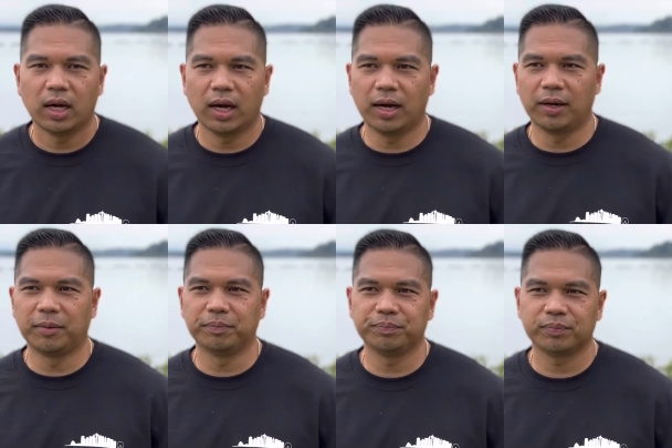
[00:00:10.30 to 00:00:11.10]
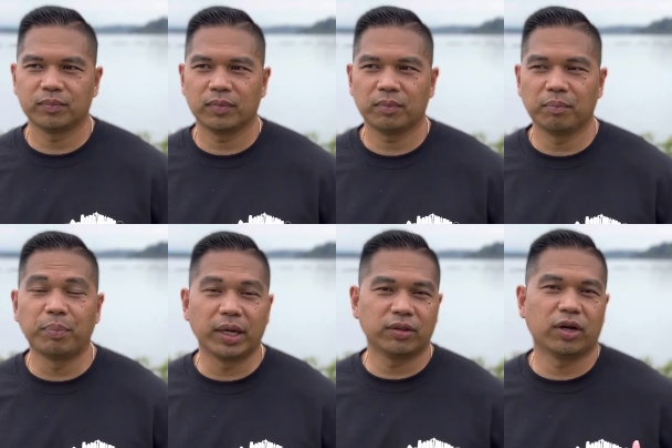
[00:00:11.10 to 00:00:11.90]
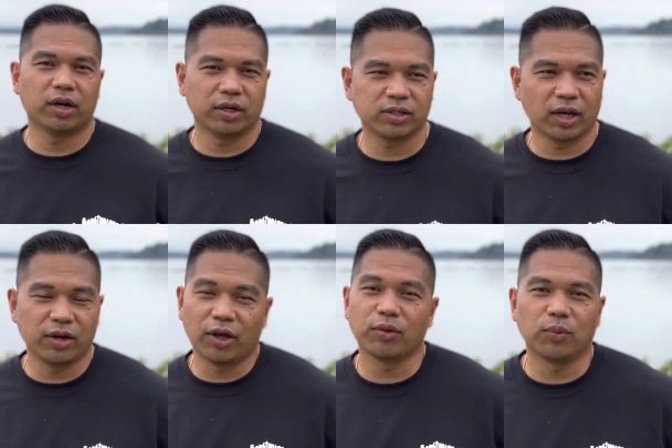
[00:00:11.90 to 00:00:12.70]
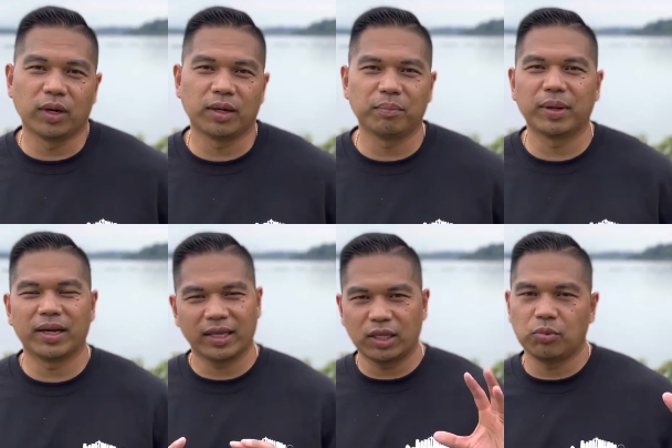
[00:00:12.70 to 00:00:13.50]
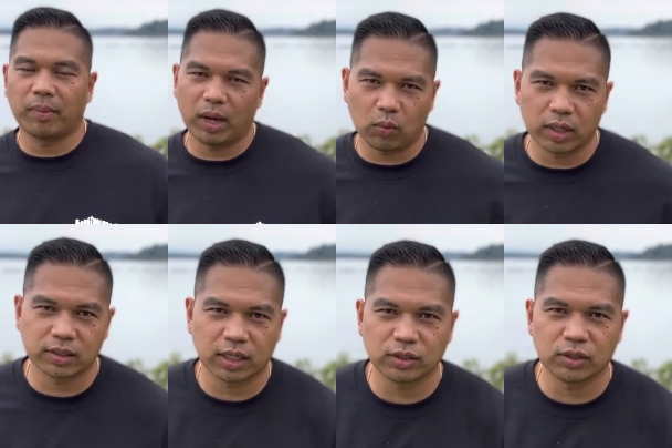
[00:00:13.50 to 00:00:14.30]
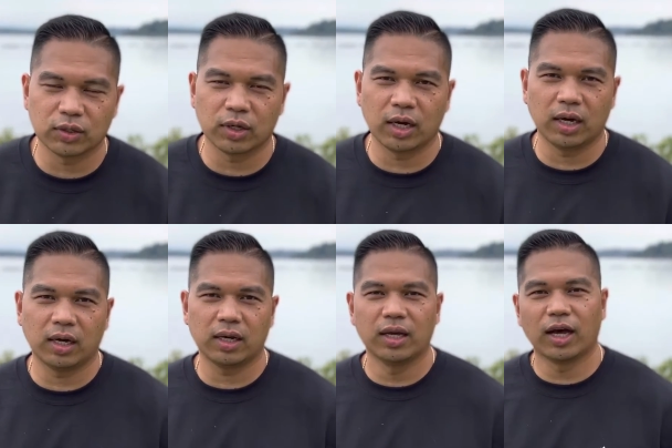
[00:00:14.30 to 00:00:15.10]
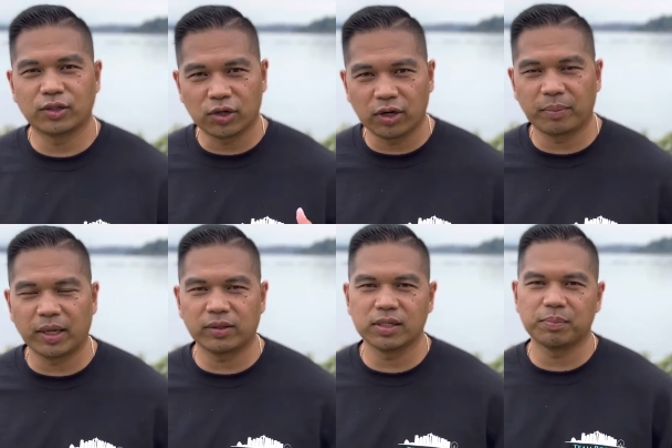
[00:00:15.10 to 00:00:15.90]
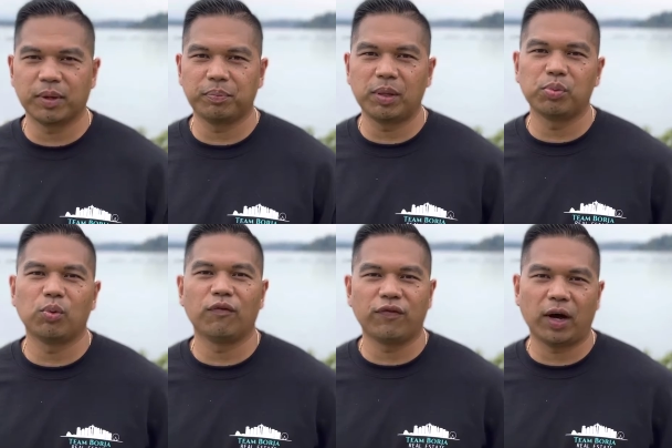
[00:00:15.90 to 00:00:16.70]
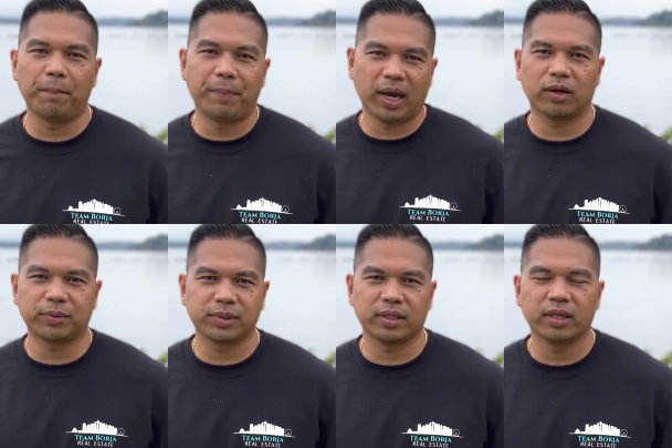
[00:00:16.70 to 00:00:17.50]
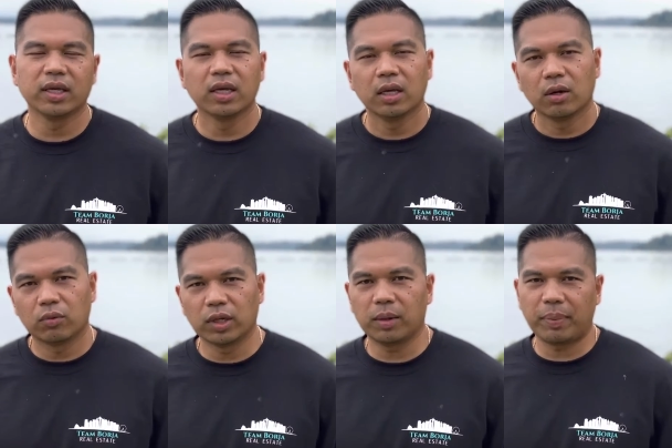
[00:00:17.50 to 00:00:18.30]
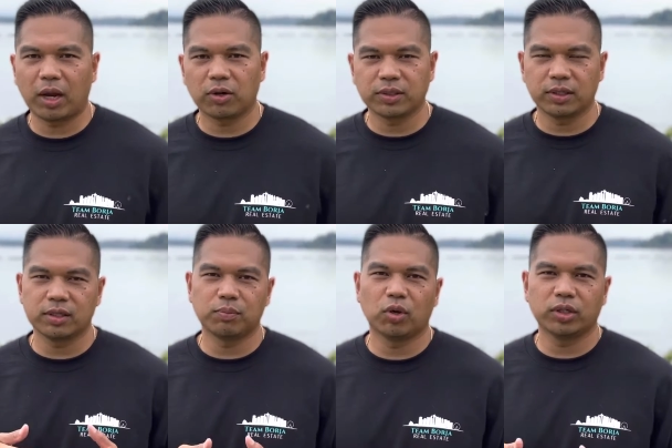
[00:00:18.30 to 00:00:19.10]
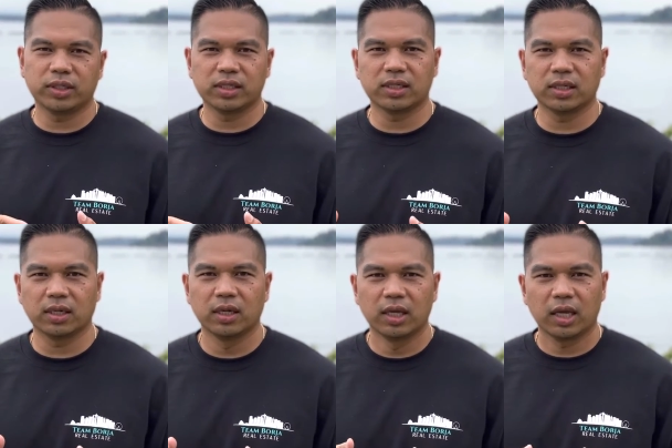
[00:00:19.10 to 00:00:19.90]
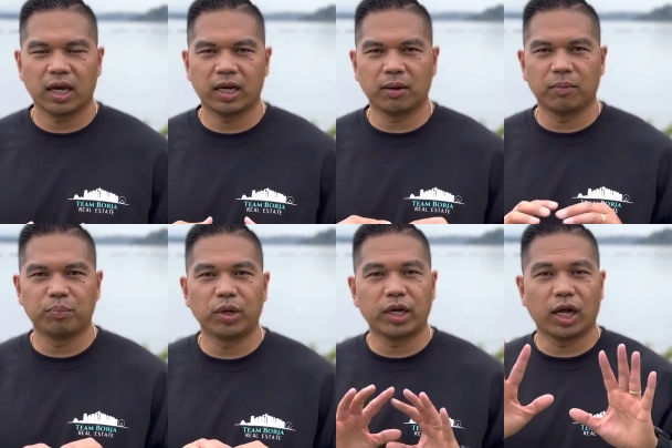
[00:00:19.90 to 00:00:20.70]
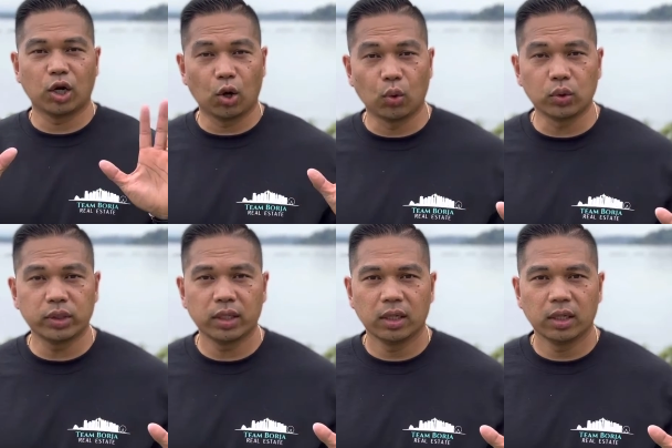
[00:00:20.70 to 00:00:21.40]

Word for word: um, but there is another one, but again, you might want to talk to your uh, attorney about this, but people will file bankruptcy. Really, bankruptcy is more just to kind of put it on hold.